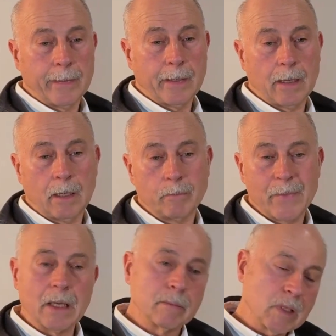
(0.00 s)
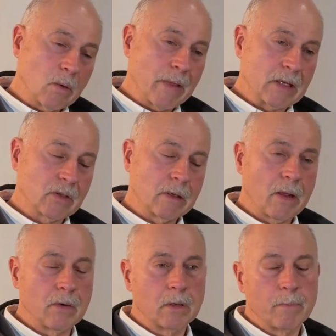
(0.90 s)
And that's
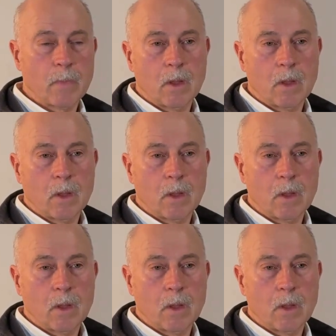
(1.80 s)
another.